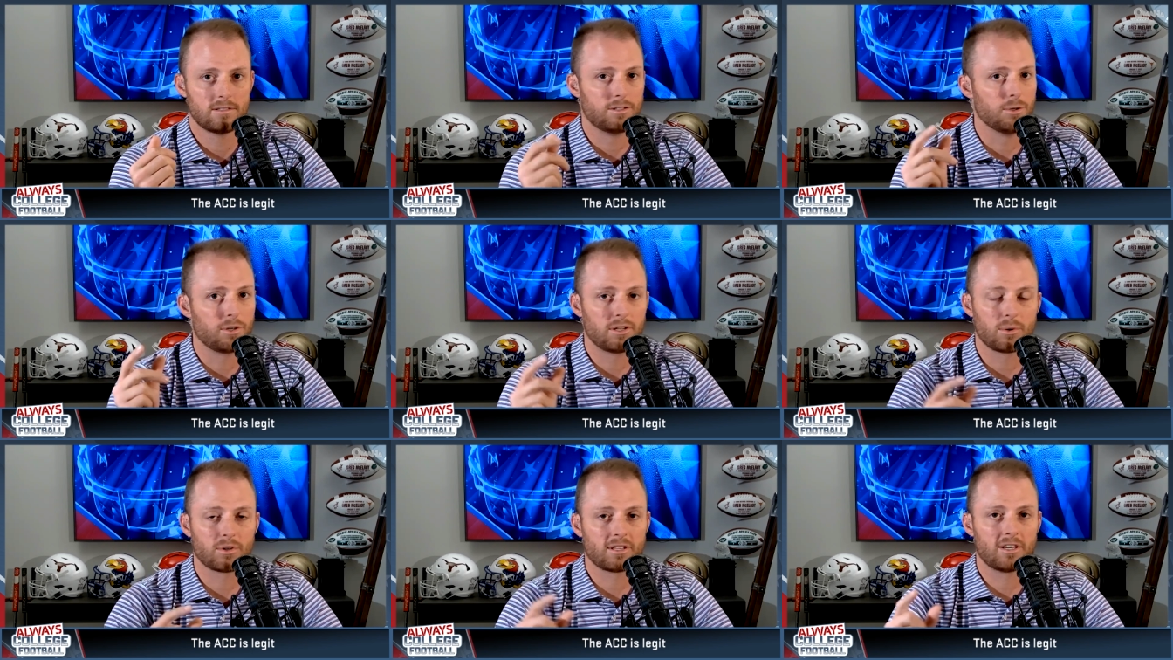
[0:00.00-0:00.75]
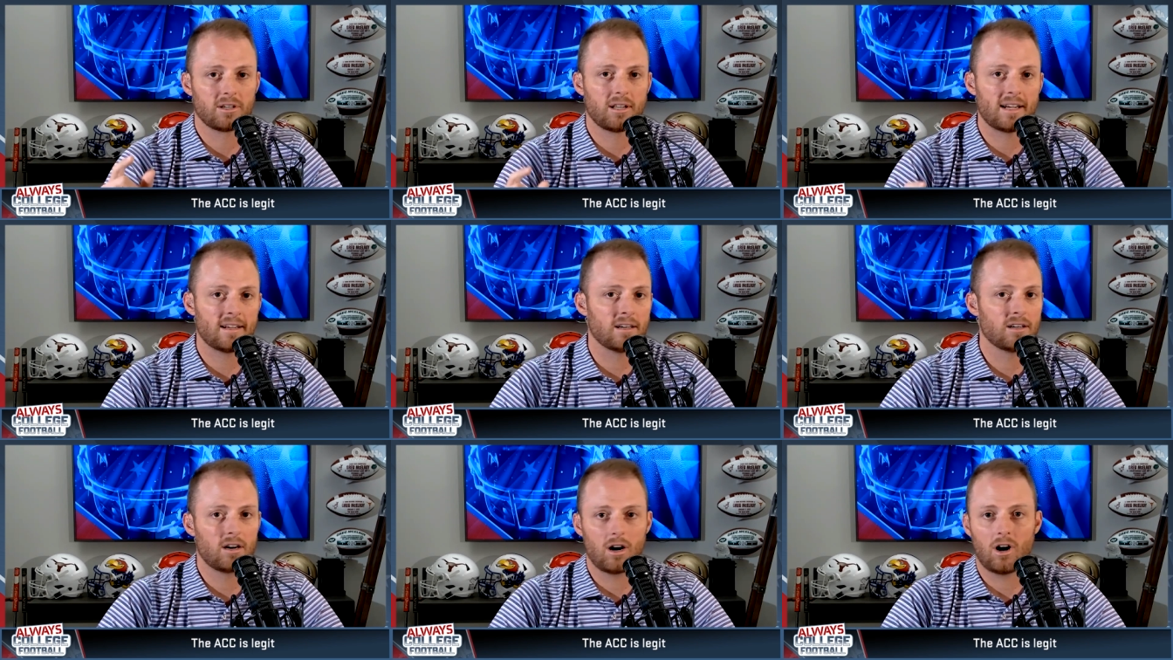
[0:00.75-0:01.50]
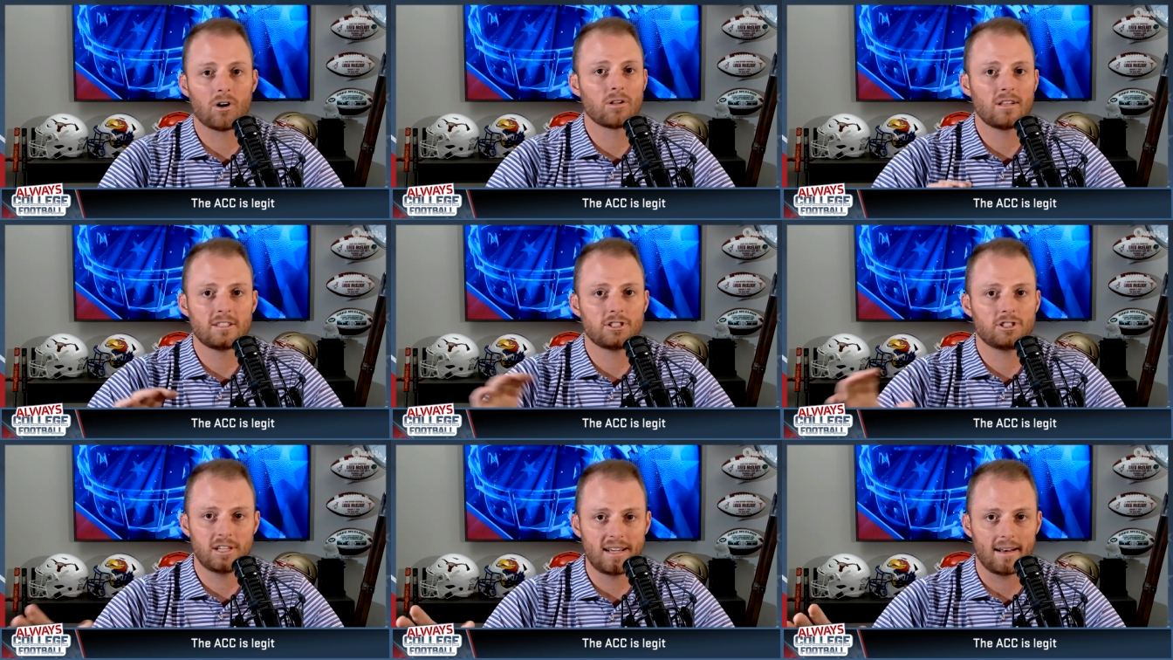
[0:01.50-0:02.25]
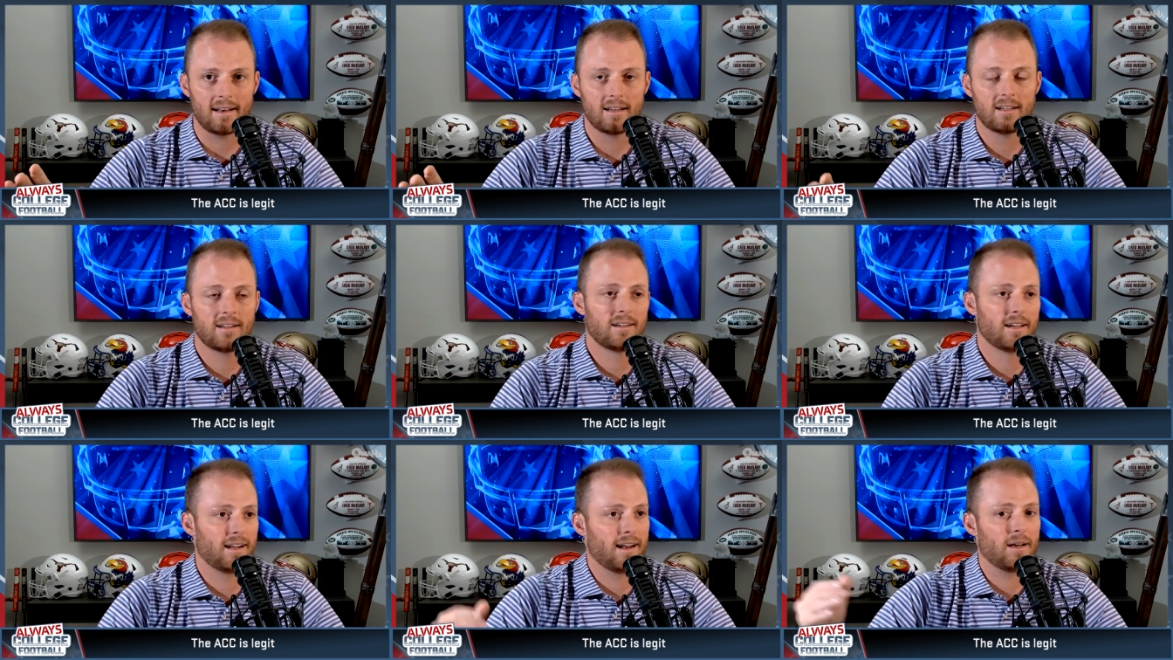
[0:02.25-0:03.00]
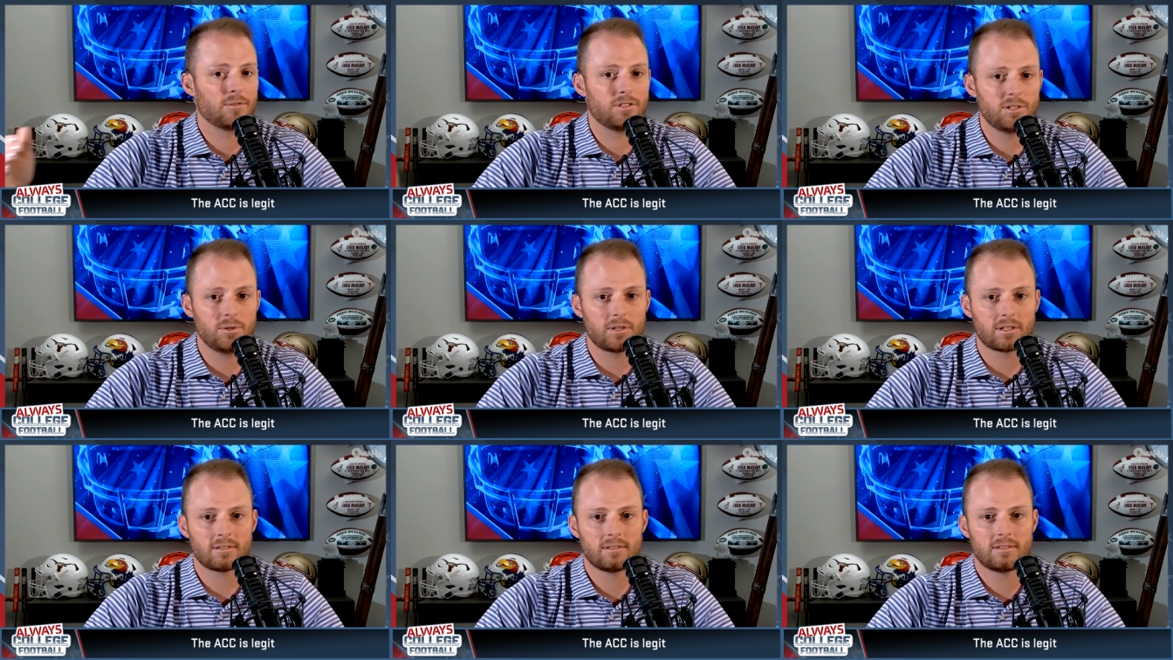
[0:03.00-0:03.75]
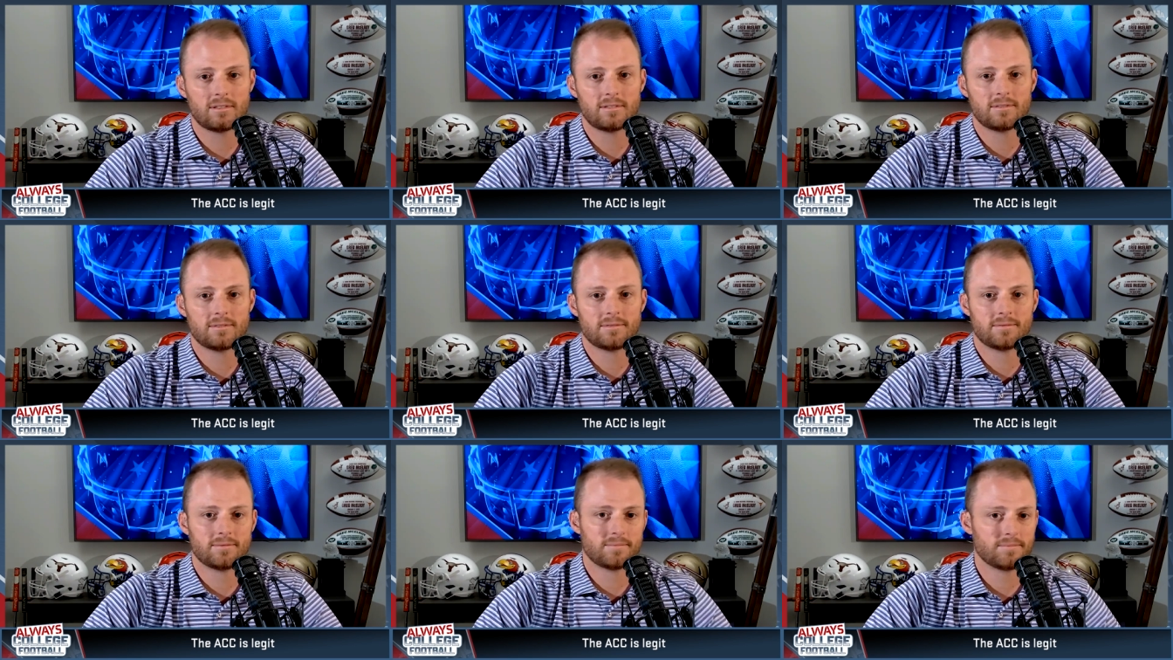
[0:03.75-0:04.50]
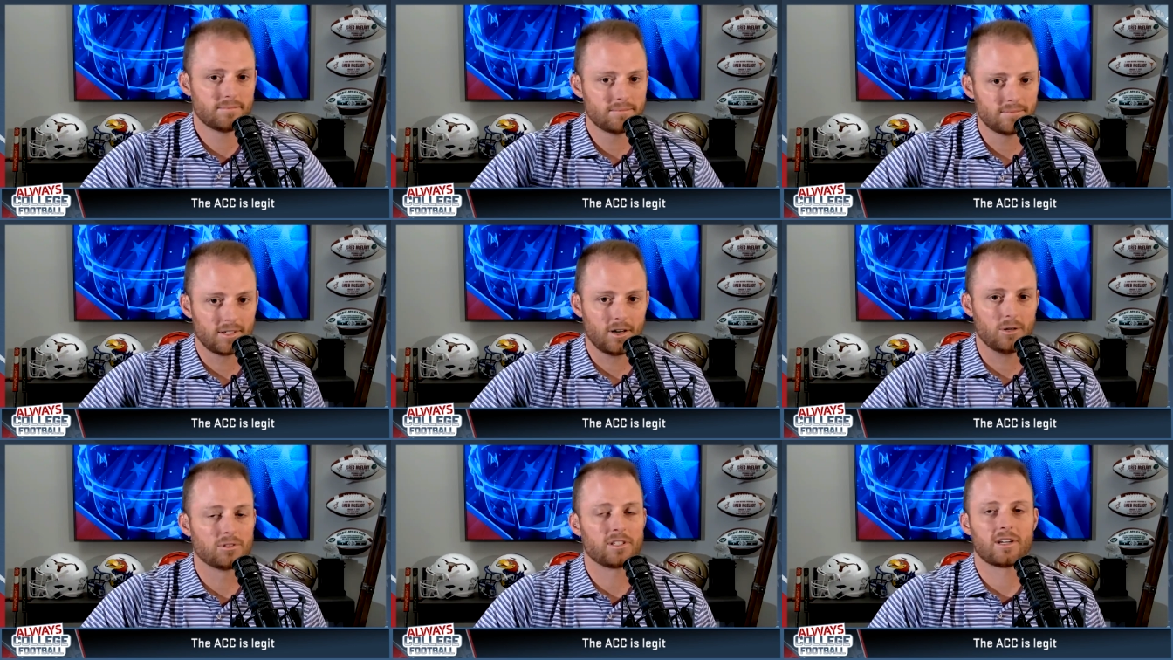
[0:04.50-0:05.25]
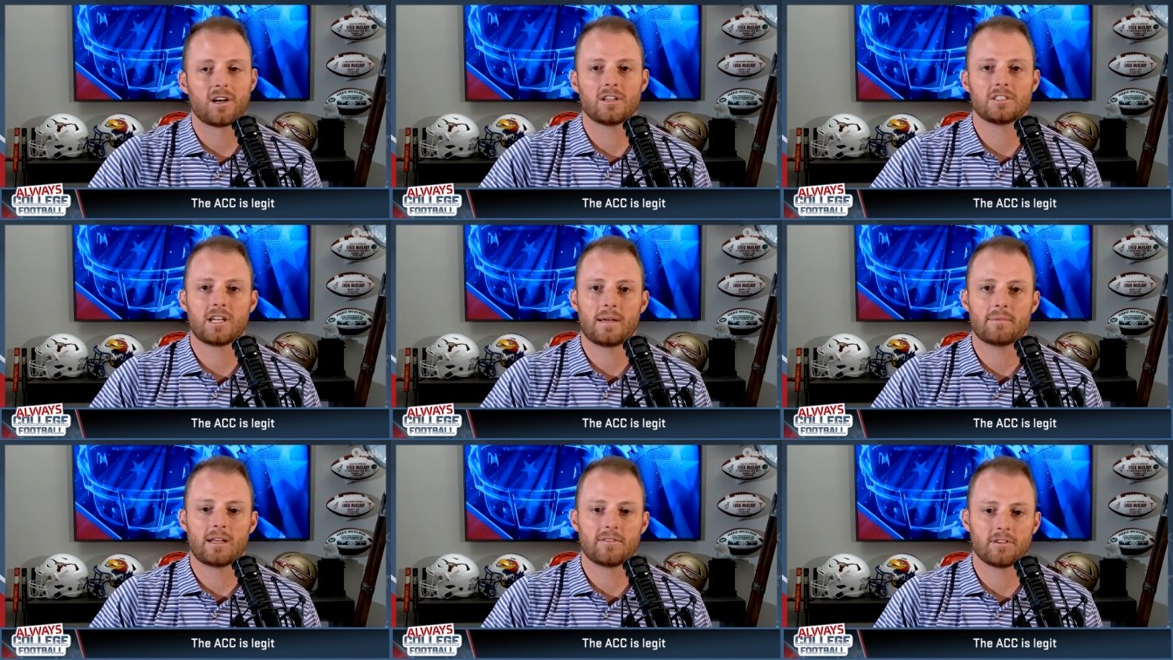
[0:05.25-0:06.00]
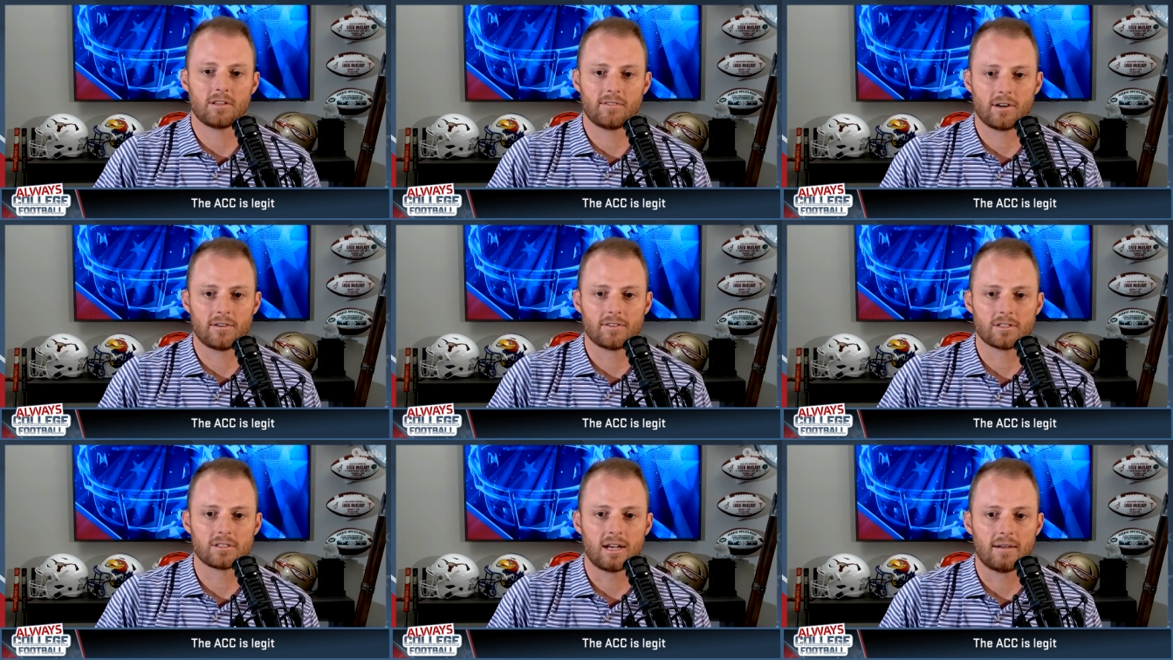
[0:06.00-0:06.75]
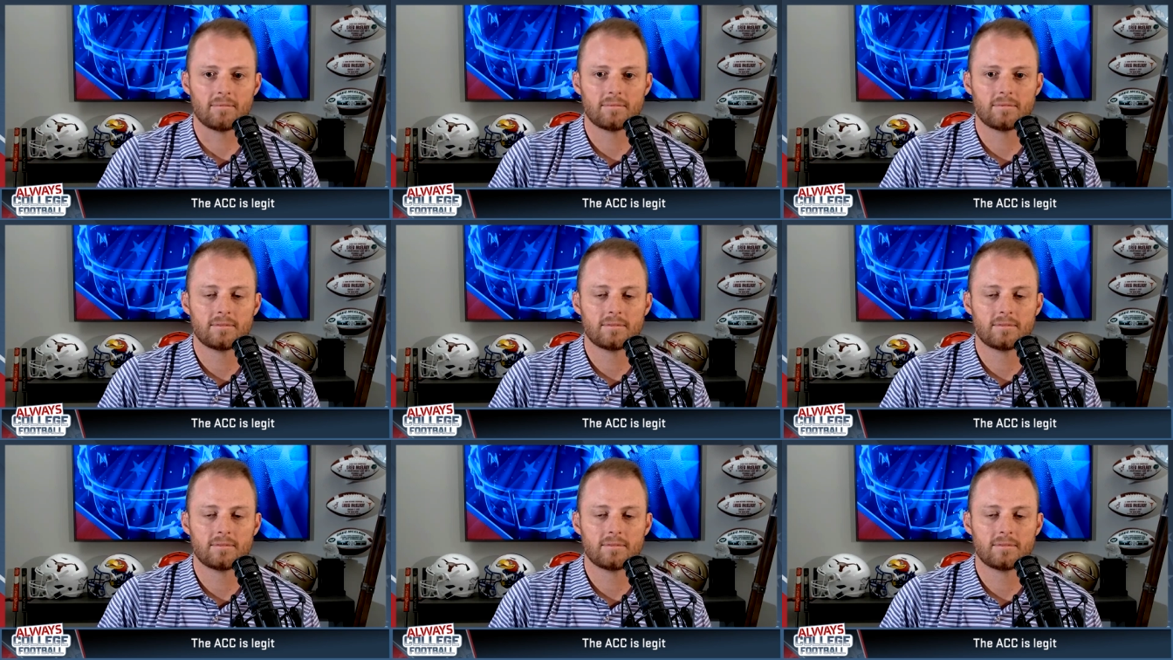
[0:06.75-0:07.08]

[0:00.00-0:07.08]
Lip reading: Duke and North Carolina are legit. And now Duke, they're hosting College Game Day for the very first time.